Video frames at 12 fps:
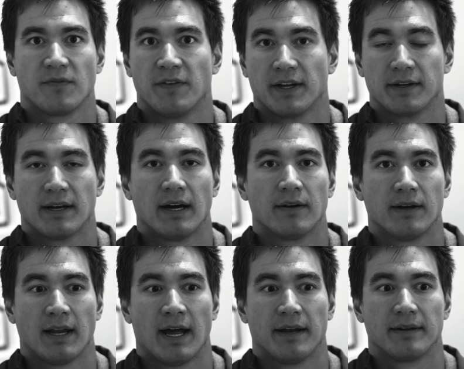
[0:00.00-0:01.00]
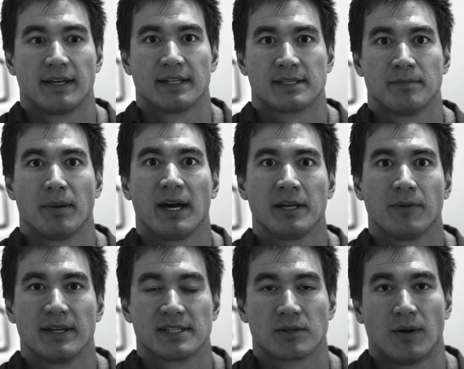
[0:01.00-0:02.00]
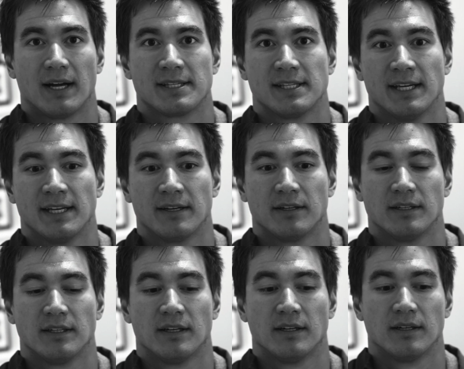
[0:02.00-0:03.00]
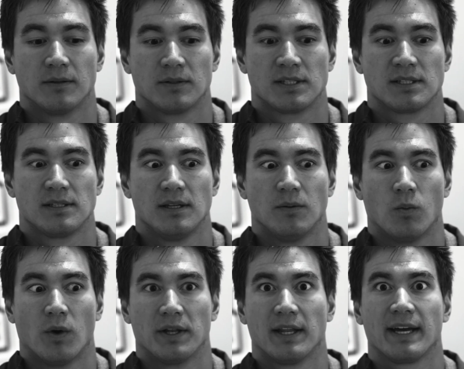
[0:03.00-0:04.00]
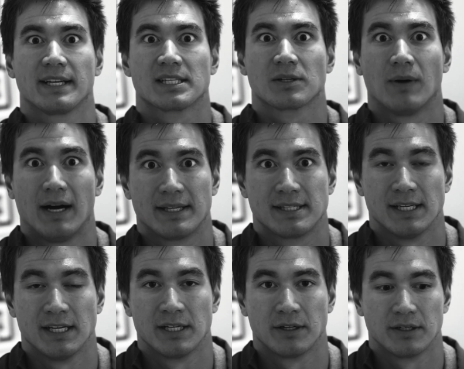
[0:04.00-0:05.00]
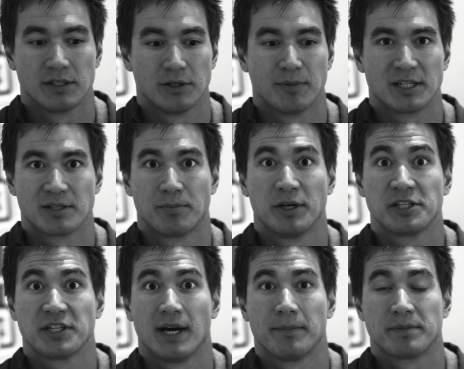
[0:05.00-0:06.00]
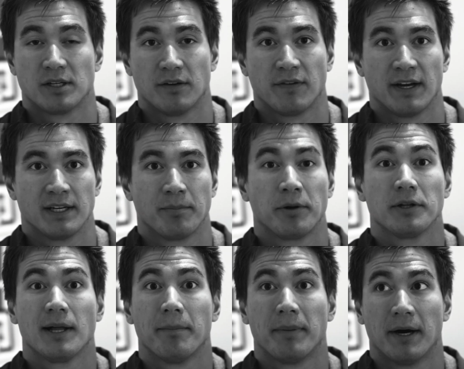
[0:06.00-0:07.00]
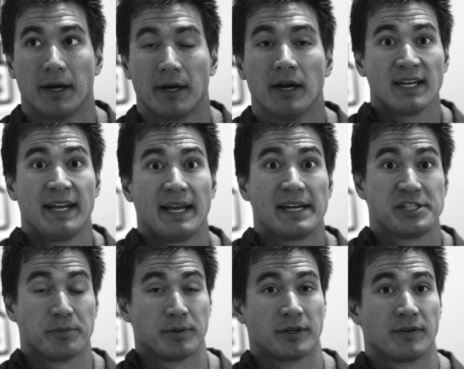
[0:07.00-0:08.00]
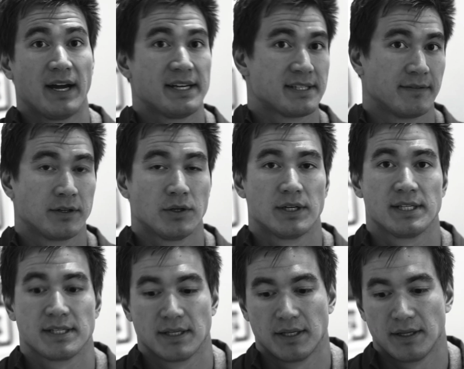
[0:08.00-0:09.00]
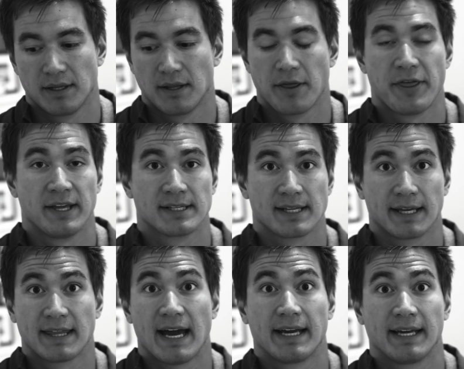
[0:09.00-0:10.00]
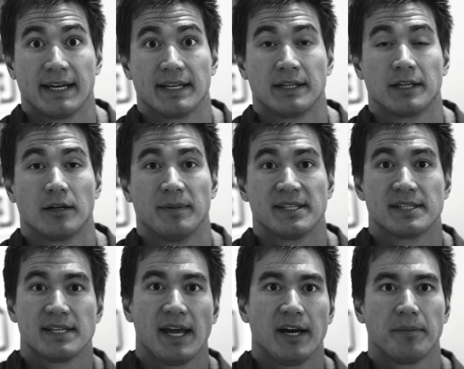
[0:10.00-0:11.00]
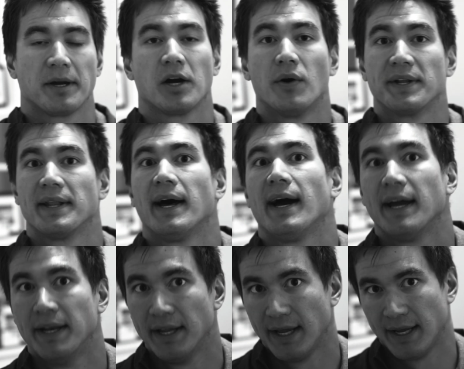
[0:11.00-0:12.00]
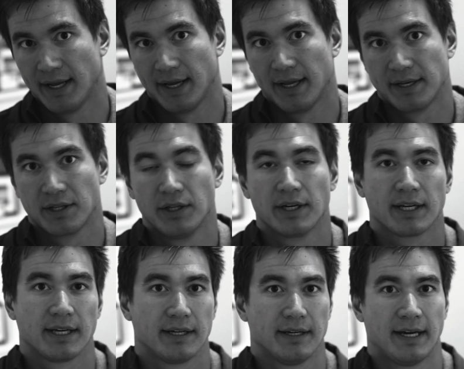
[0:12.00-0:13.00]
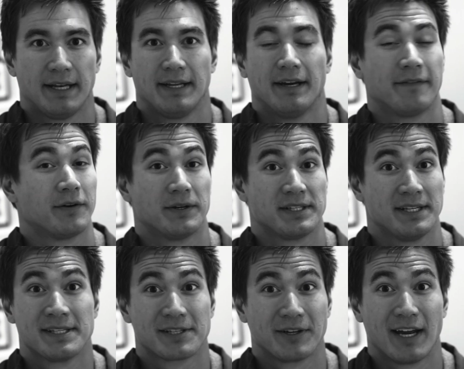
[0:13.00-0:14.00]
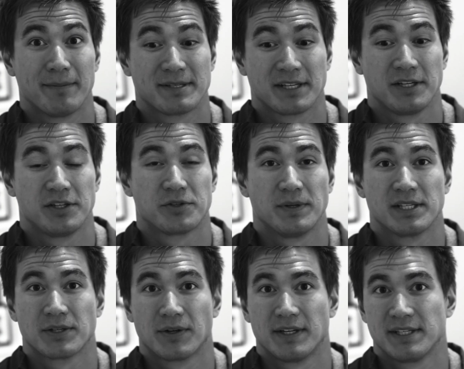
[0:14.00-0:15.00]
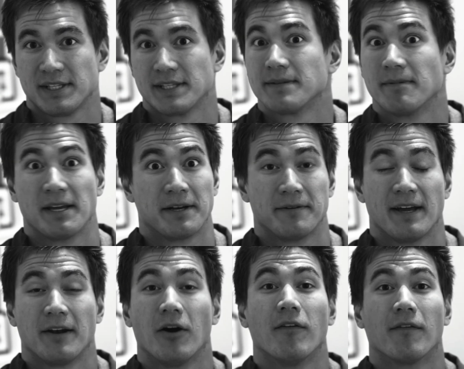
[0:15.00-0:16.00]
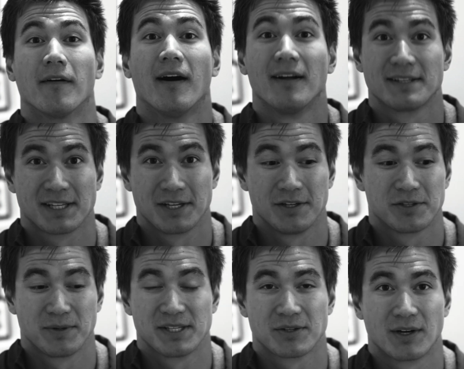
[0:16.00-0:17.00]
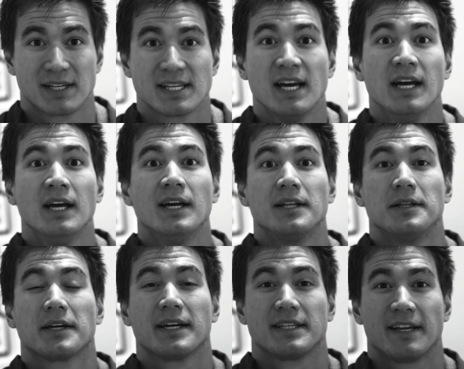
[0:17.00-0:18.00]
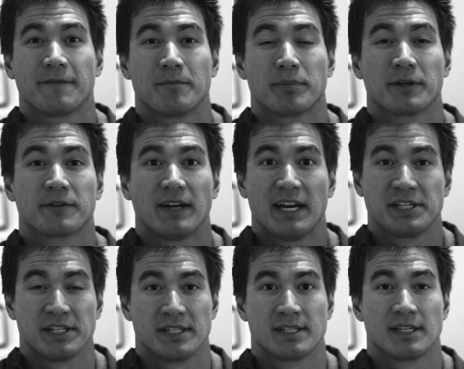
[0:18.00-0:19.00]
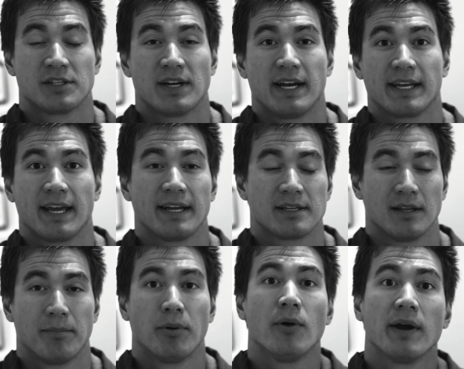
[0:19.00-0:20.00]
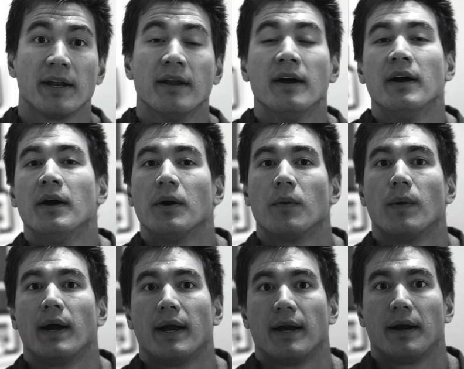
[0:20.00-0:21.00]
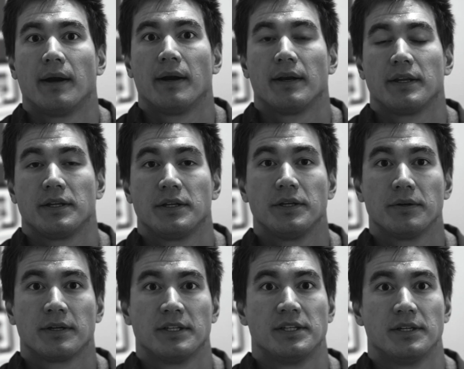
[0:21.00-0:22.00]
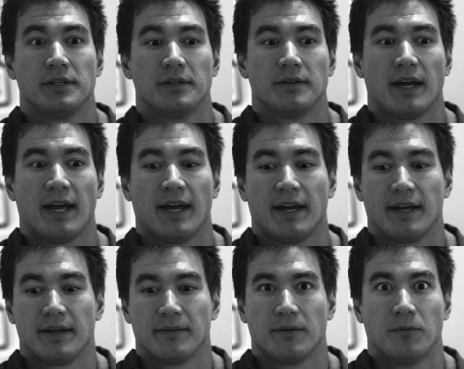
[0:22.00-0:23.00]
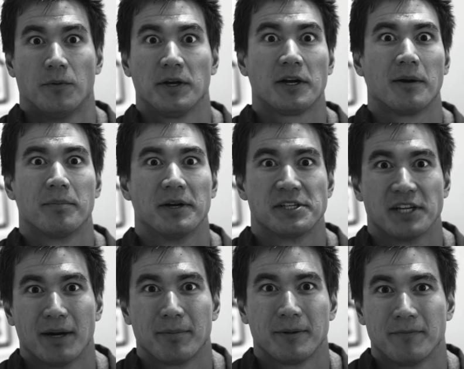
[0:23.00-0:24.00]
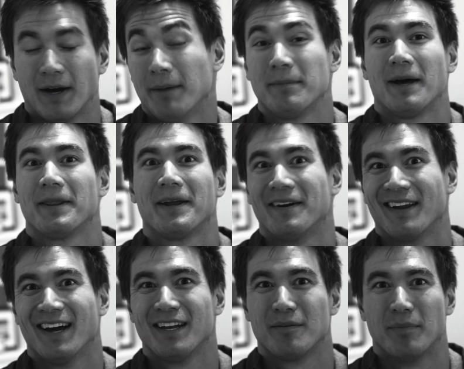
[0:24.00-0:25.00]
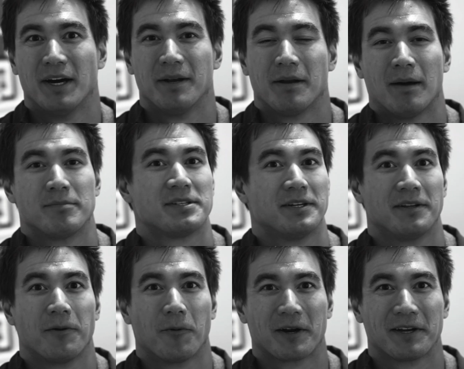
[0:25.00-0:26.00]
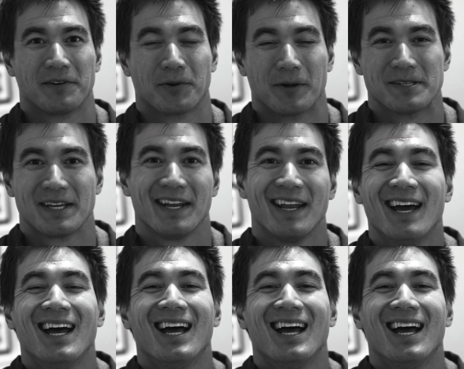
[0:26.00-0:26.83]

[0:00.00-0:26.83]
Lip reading: figure out how to get some bodyweight squats in, or one-legged squats in, or do a bunch of push-ups, or find a pull-up bar. And as you progress, of course, things like that get a little bit stale, but go online and look at, of course, Instagram is a huge resource, just the internet overall is a huge resource. Look at different progressions to try to get to the point where you could do a one-arm push-up. I'm not there yet, but I'm certainly working towards it.